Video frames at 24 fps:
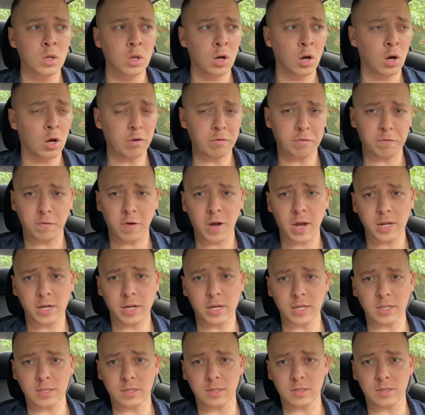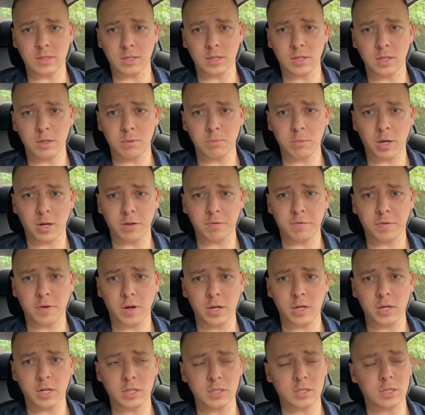on finances and getting my
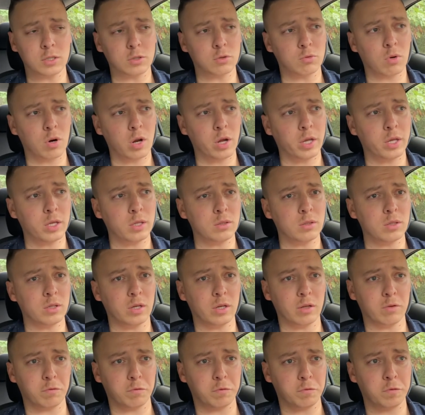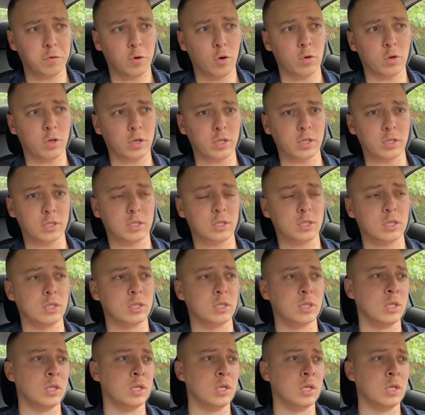finances right and focused